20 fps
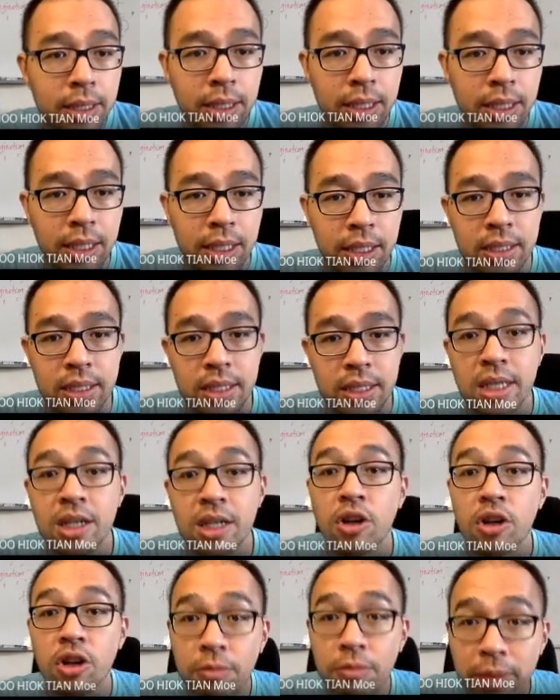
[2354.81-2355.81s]
it's
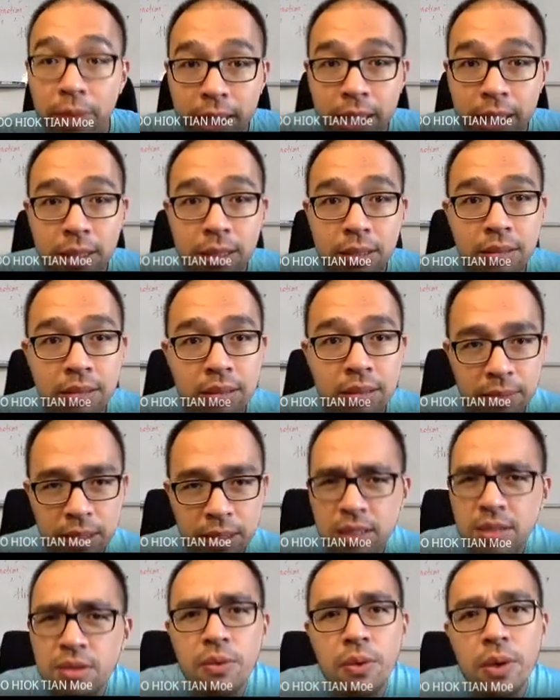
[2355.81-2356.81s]
economical. It
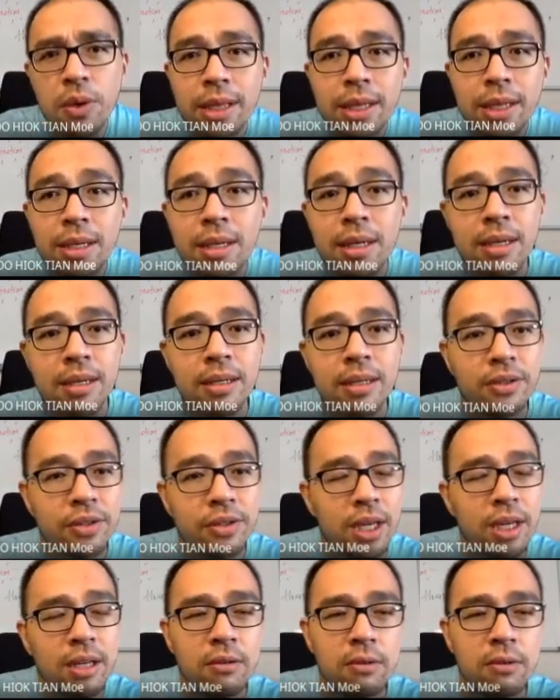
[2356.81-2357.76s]
means water. Okay,